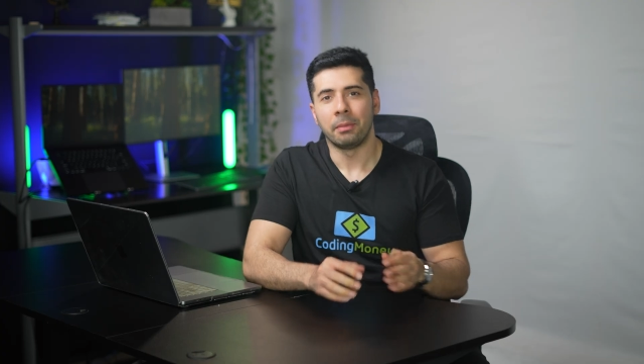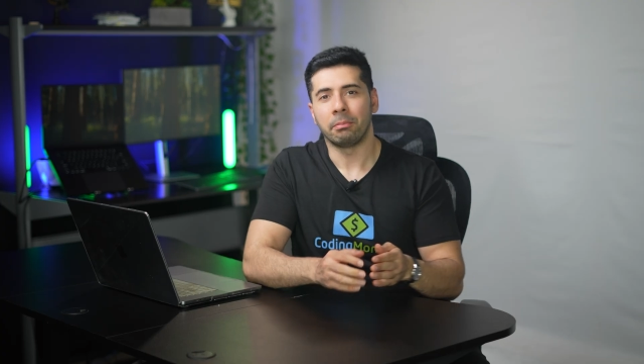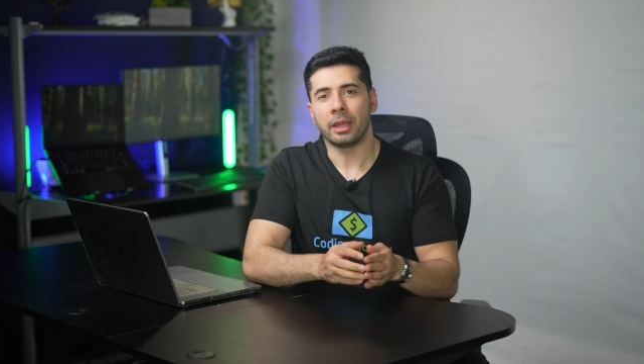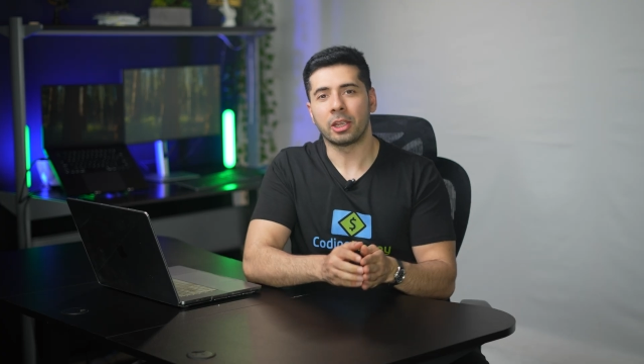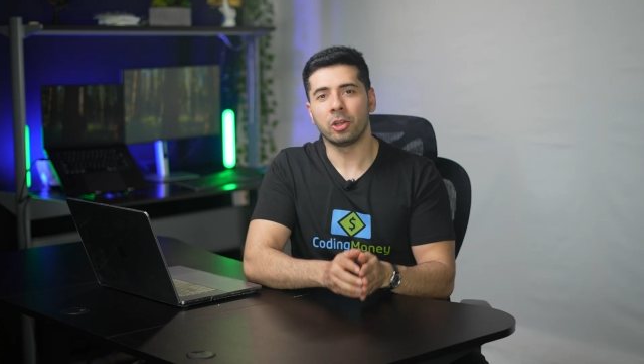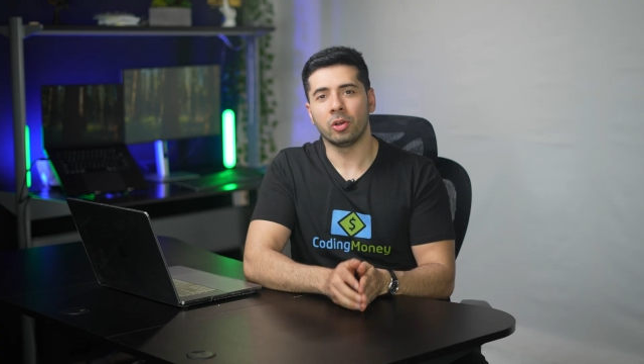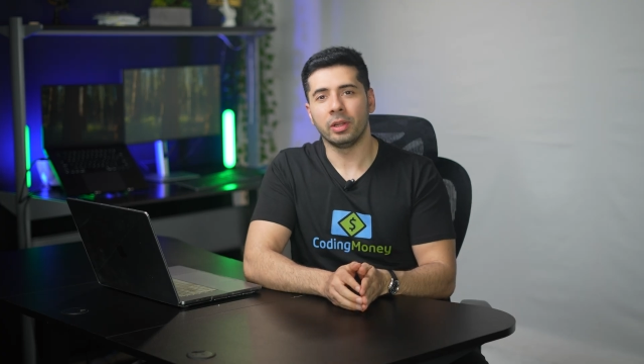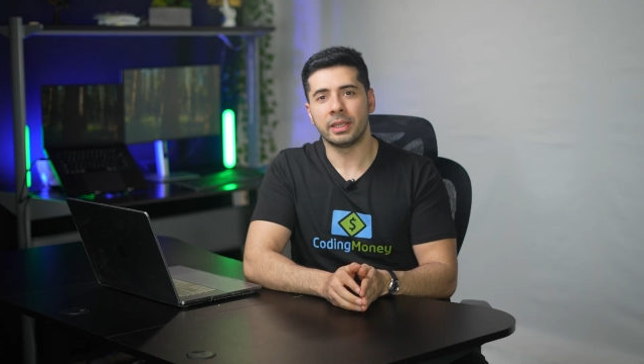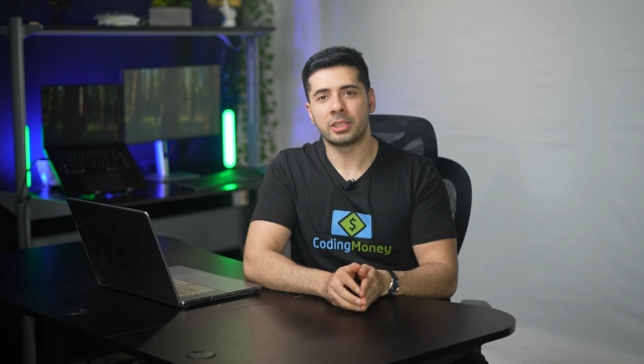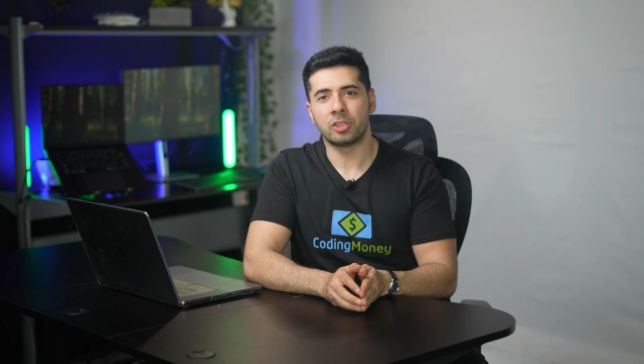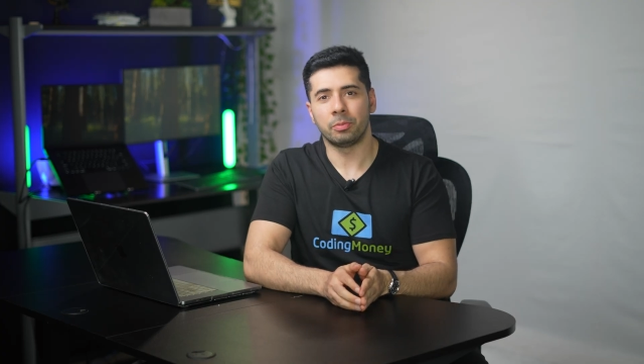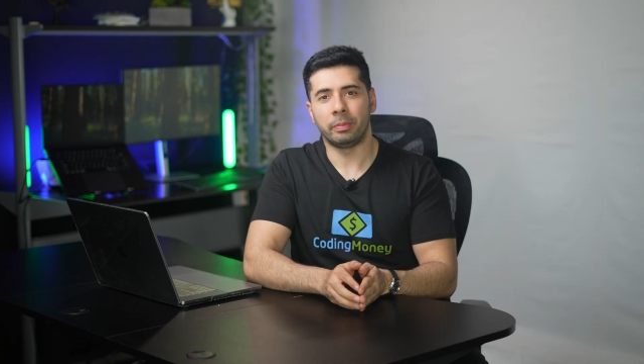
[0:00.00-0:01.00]
My goal
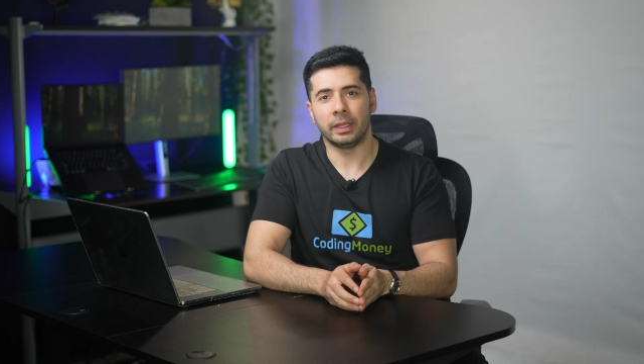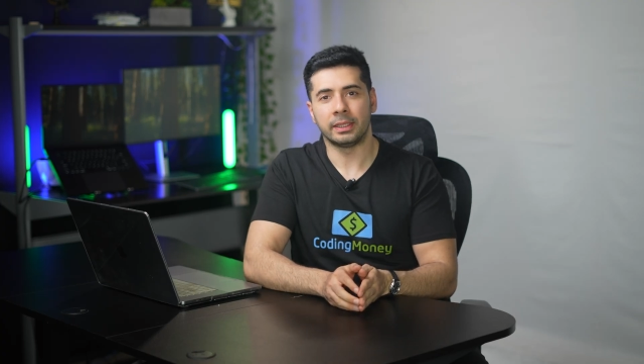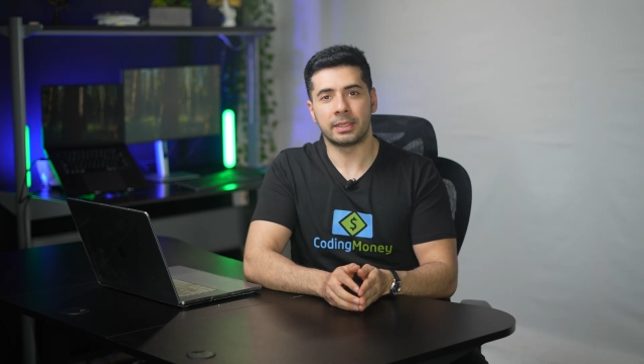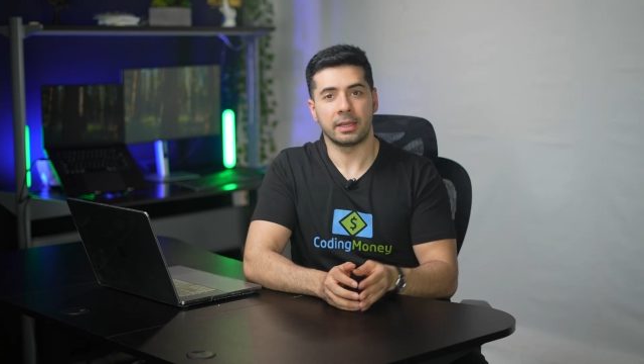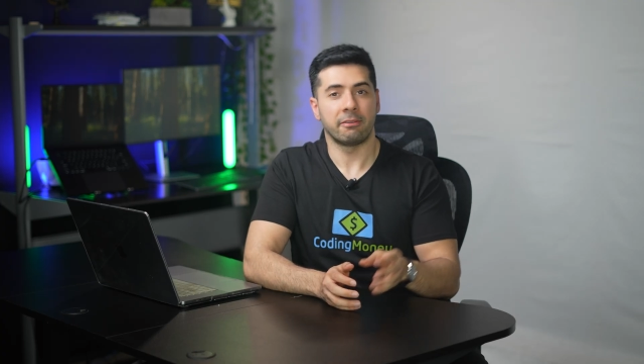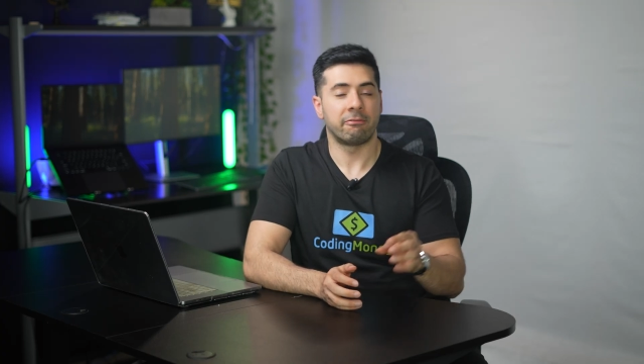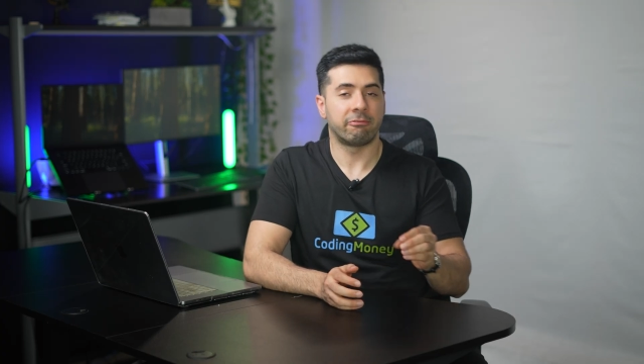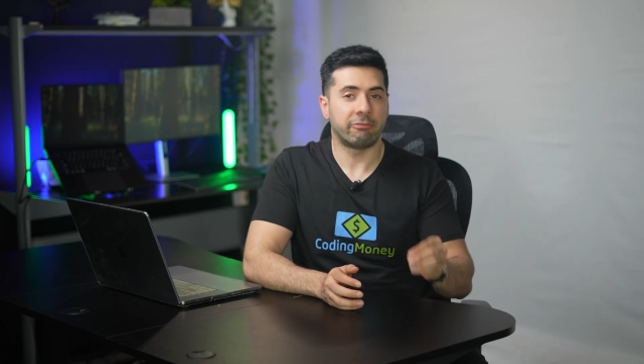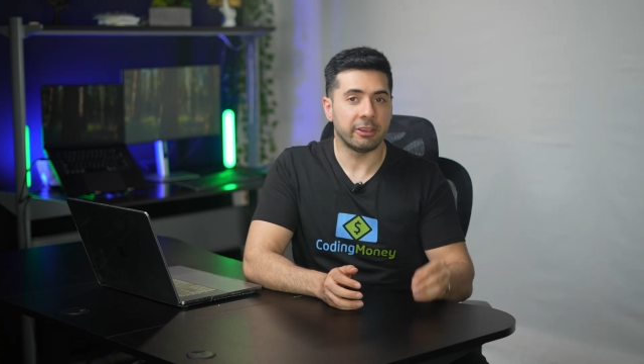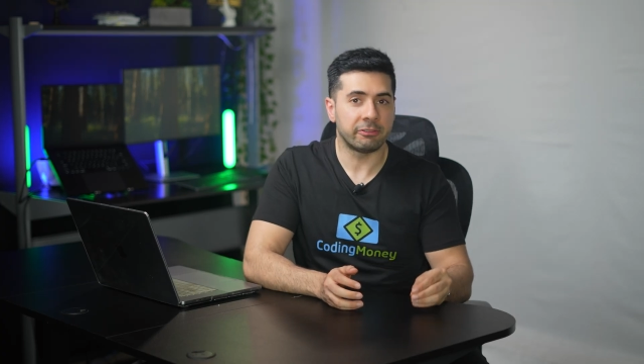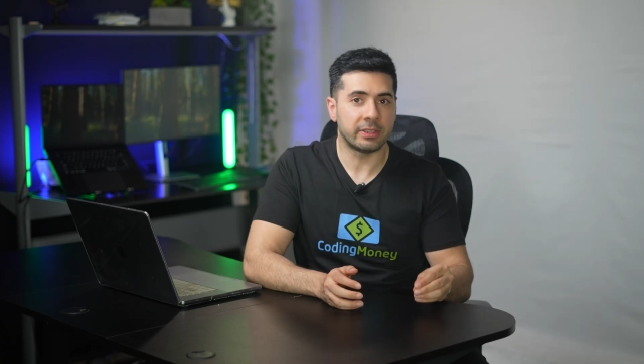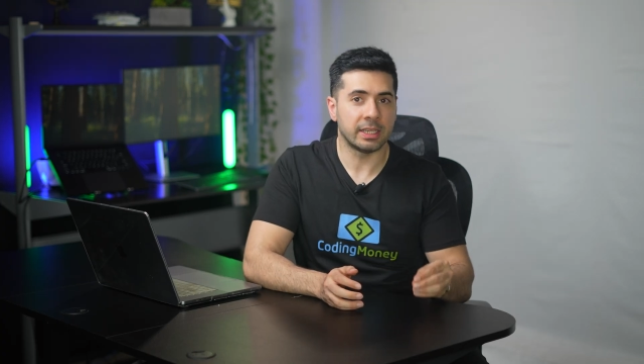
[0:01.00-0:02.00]
is to build
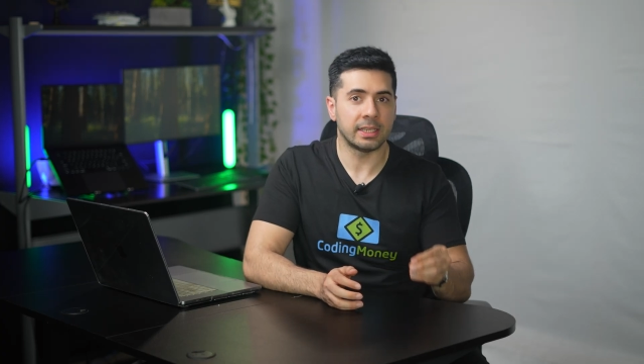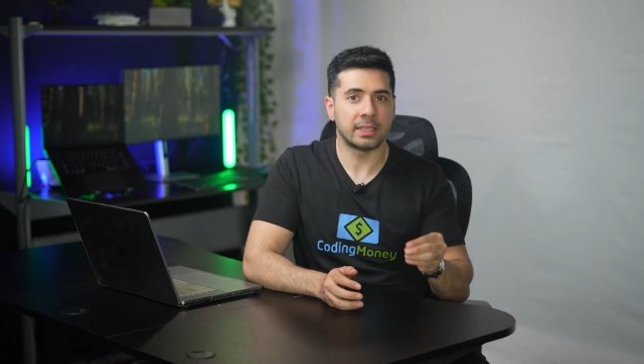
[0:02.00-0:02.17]
fifty